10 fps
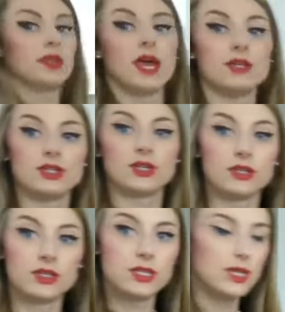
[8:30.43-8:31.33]
As you
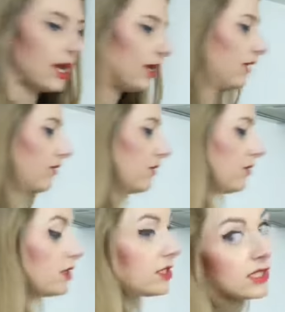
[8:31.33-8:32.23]
can see, I even
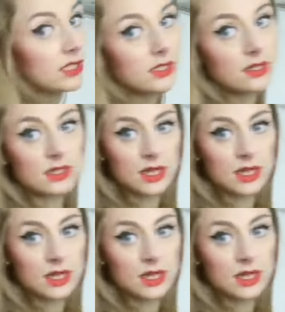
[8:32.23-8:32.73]
resisted